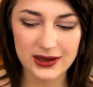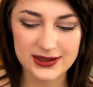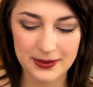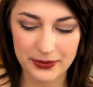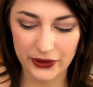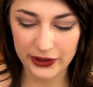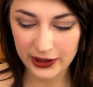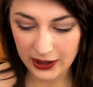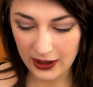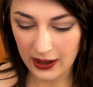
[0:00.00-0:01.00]
simple.
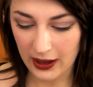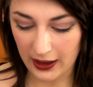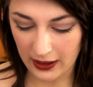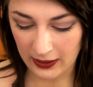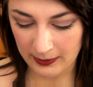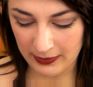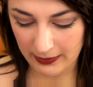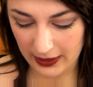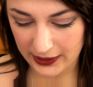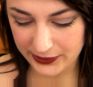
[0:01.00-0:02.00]

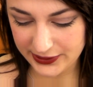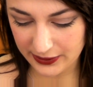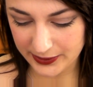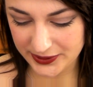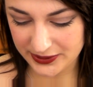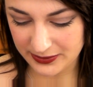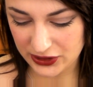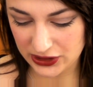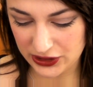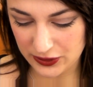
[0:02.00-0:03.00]
I also bought some
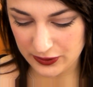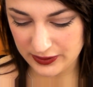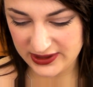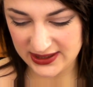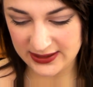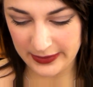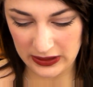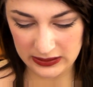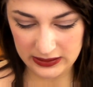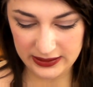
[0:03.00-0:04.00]
shoes this
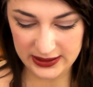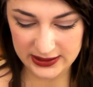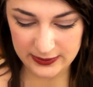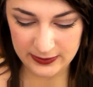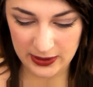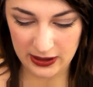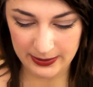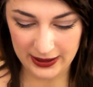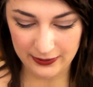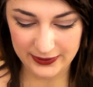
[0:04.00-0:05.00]
month. These are from
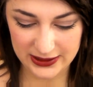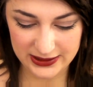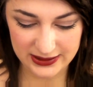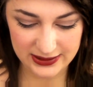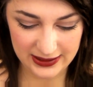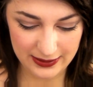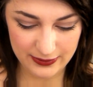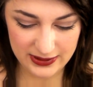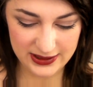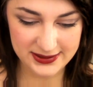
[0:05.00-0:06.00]
Urban Outfitters and they
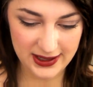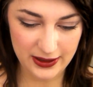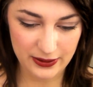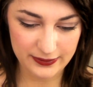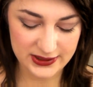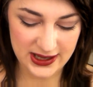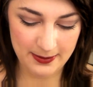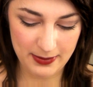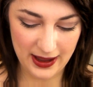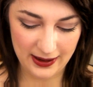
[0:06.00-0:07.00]
were in the sale for
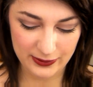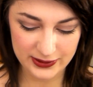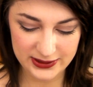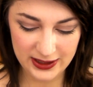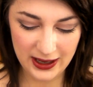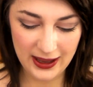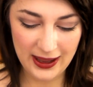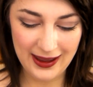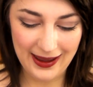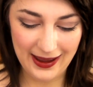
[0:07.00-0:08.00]
£10,
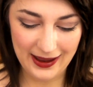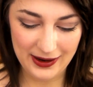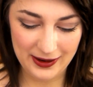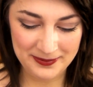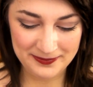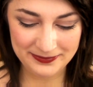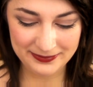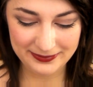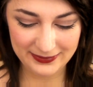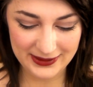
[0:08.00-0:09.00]
and
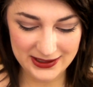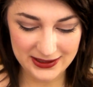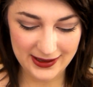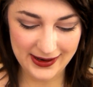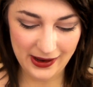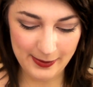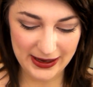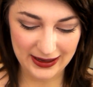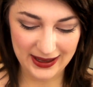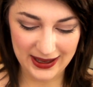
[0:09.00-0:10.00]

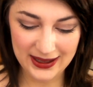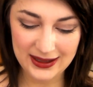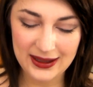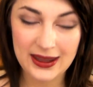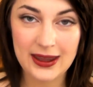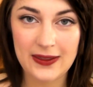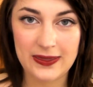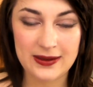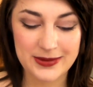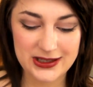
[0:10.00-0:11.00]
alarmingly
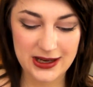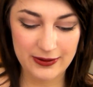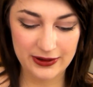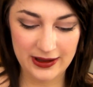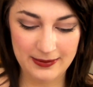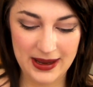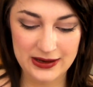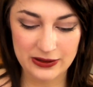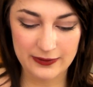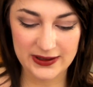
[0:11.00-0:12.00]
the material they're
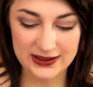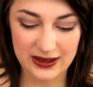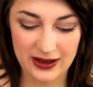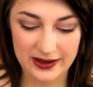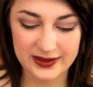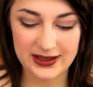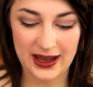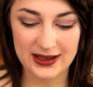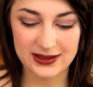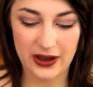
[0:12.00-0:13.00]
made of is classed
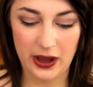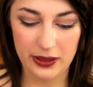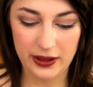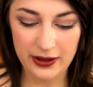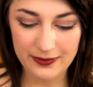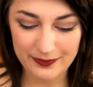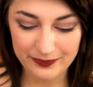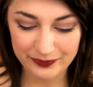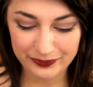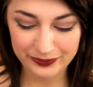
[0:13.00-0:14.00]
as other,
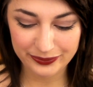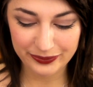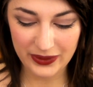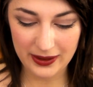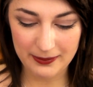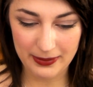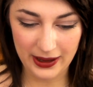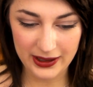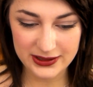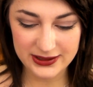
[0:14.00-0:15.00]

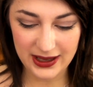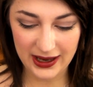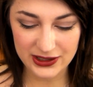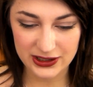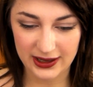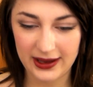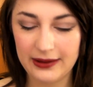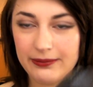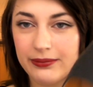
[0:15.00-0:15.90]
but actually